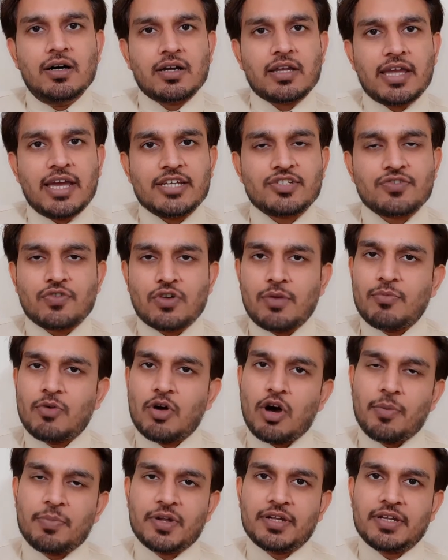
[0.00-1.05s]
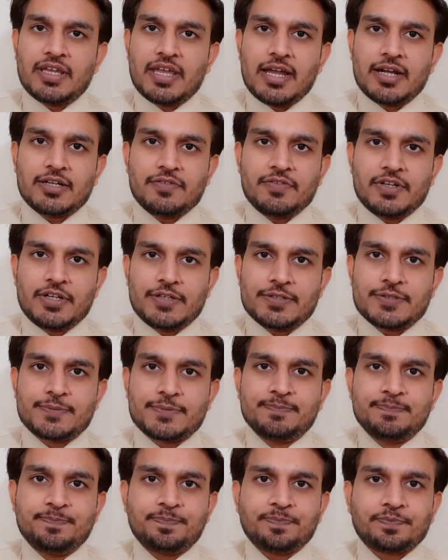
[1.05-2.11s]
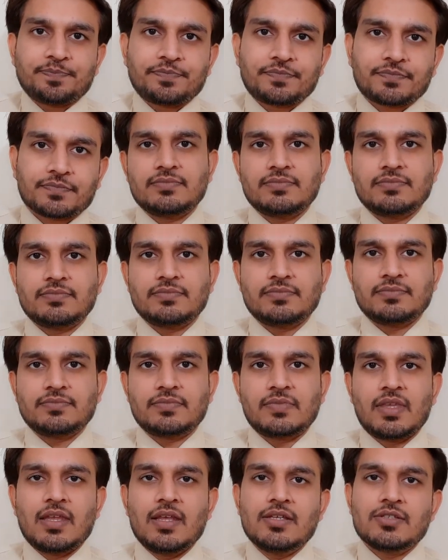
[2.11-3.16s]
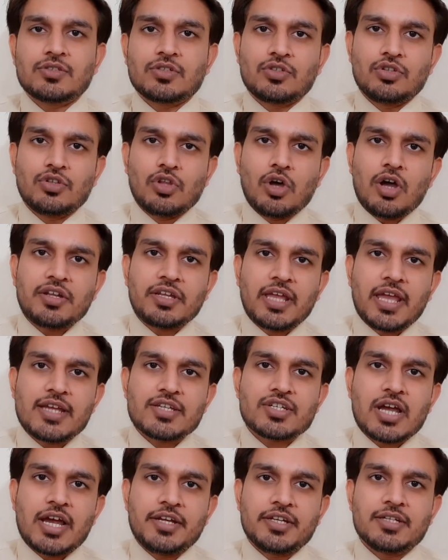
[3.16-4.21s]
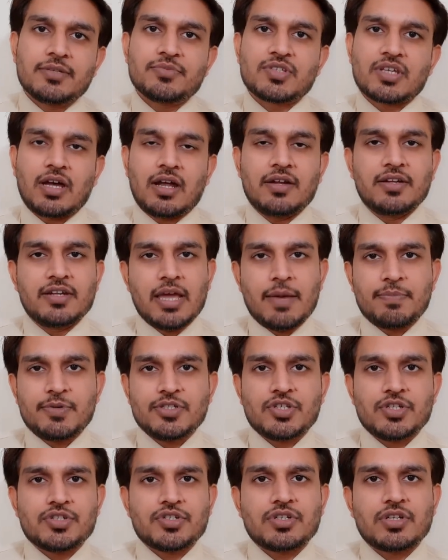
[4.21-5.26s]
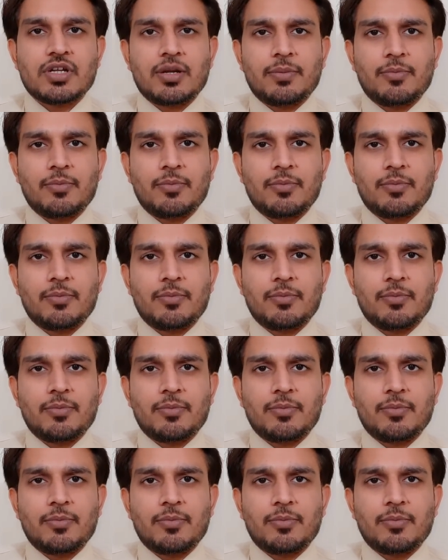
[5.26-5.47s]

cash from operating activities. So the non-cash items are depreciation and